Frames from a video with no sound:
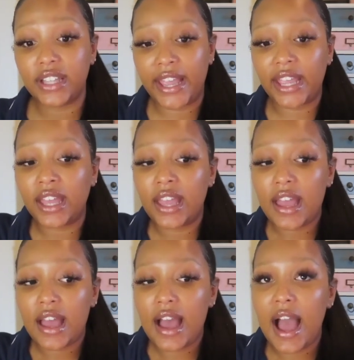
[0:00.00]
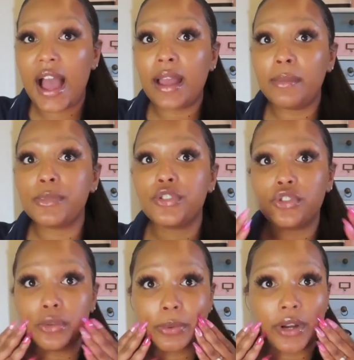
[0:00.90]
Like, I'm
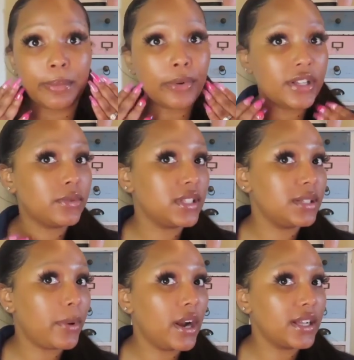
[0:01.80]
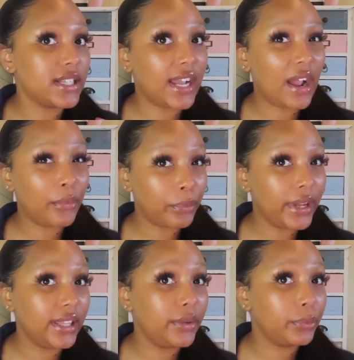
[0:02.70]
super impressed with these products. Like, I
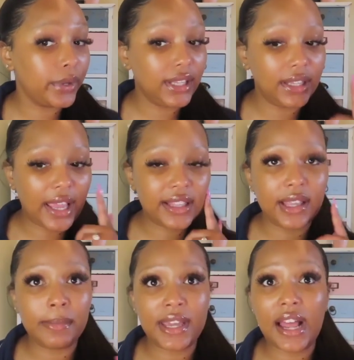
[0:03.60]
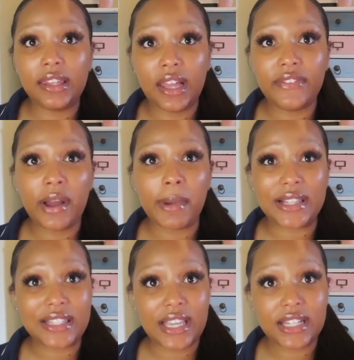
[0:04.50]
really, really like them, and I love how
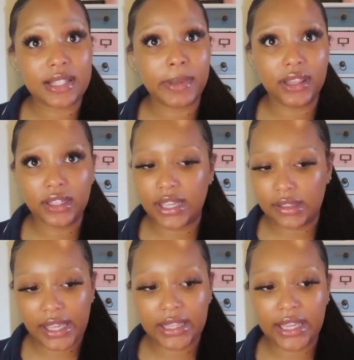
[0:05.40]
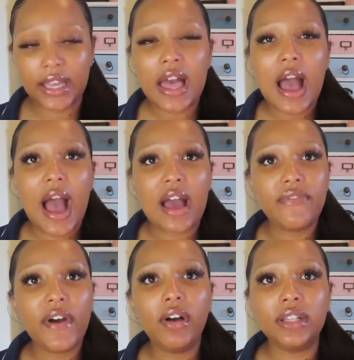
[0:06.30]
my skin has been looking lately. I
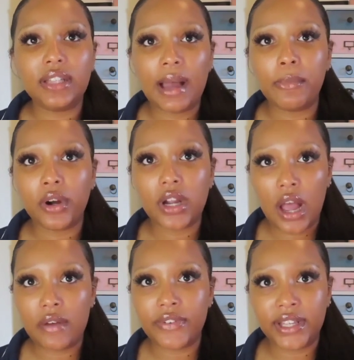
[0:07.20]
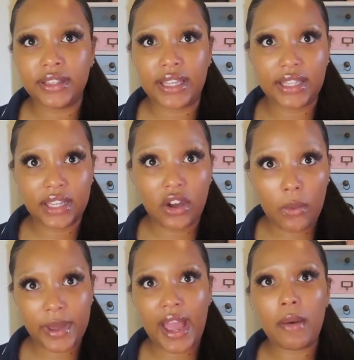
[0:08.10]
felt a lot more confident lately
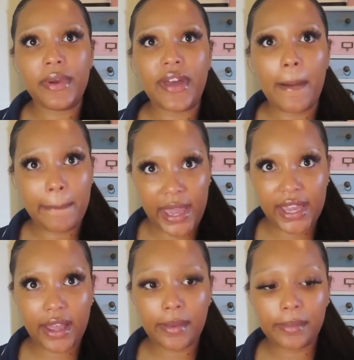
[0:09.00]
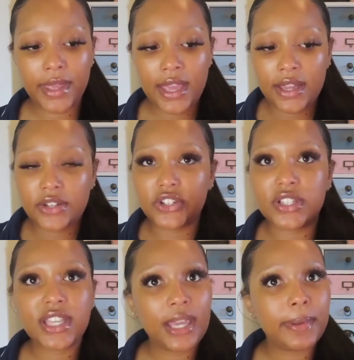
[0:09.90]
going out without makeup,
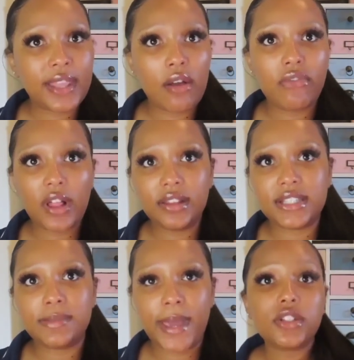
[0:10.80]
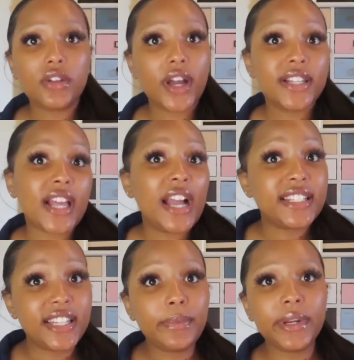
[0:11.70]
just keeping that flawless base. So guys,
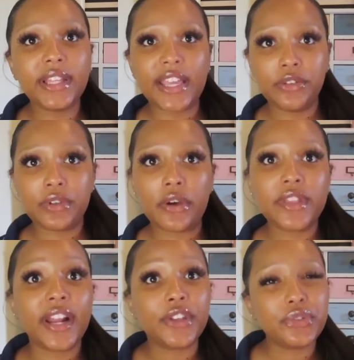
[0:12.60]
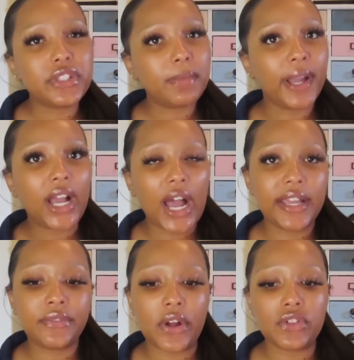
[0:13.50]
I did want to let you know that I used to buy
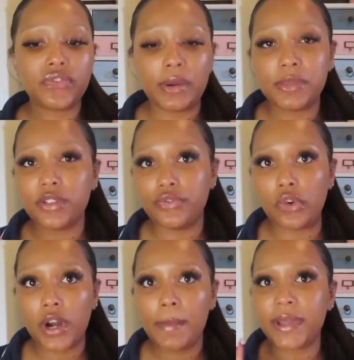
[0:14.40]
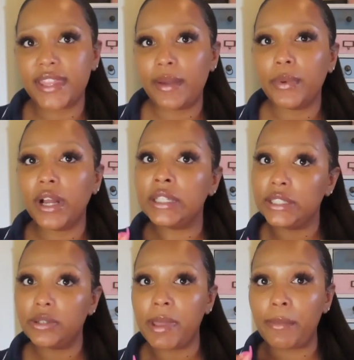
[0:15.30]
cotton rounds from Sephora, but they were a
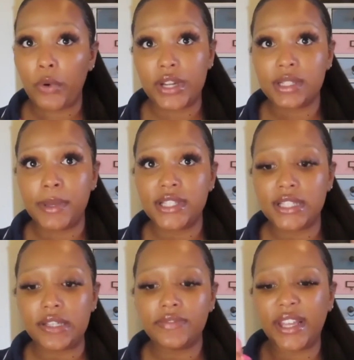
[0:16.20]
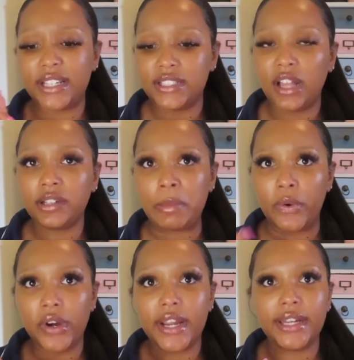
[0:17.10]
little bit more expensive, like $1
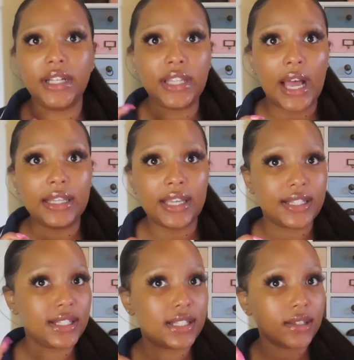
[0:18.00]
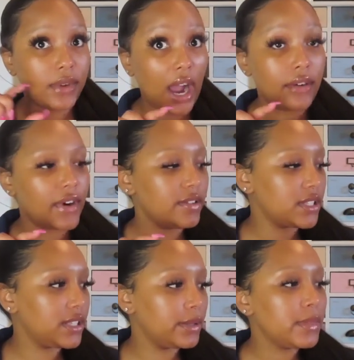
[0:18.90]
more and a lot less cotton rounds
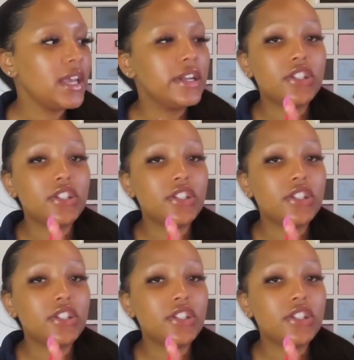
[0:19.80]
in them.